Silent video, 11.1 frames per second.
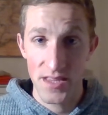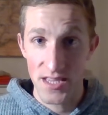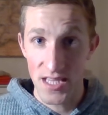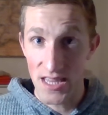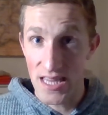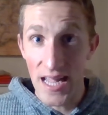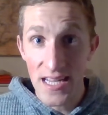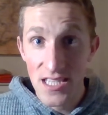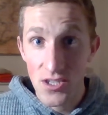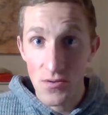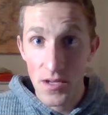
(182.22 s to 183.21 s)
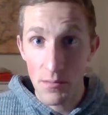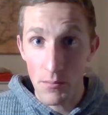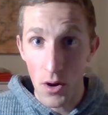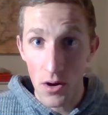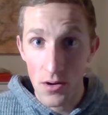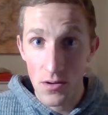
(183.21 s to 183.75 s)
the less you can
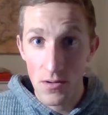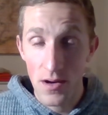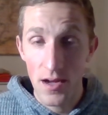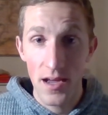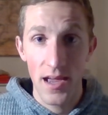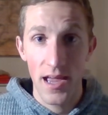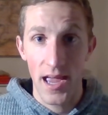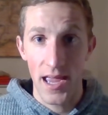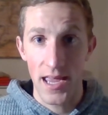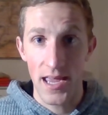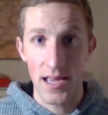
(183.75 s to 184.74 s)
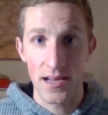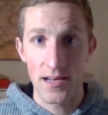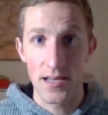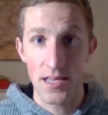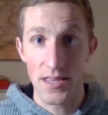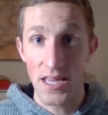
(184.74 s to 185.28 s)
borrow
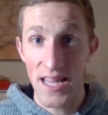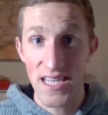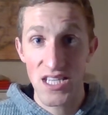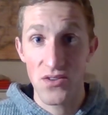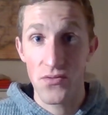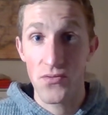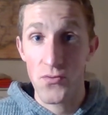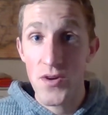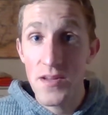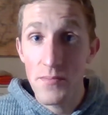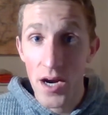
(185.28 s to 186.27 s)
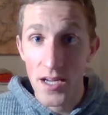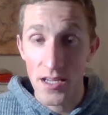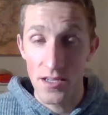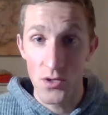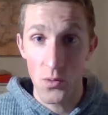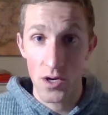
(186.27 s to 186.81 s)
and the less free money
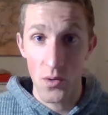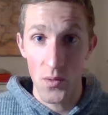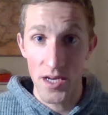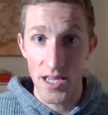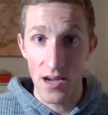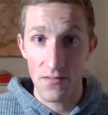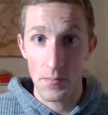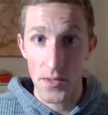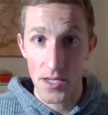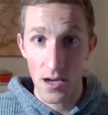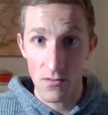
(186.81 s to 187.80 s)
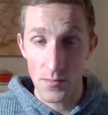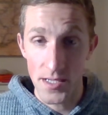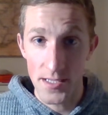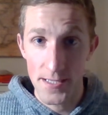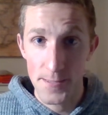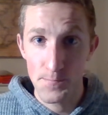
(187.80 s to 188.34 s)
you are going to get from the government.